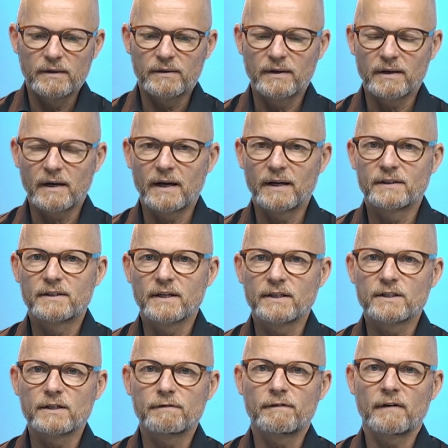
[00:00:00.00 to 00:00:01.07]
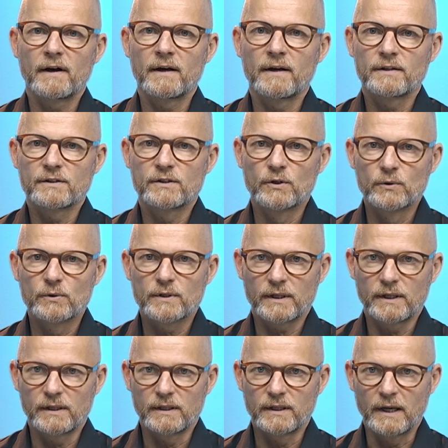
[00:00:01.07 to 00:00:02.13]
The identifiers used
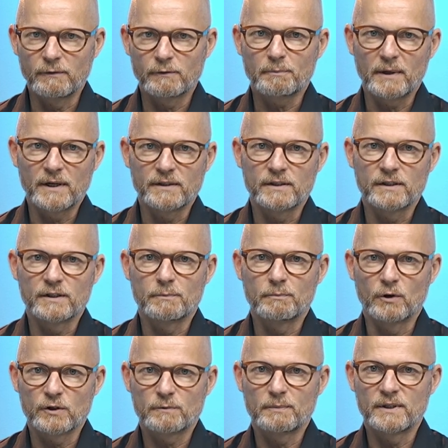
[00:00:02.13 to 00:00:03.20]
in namespaces must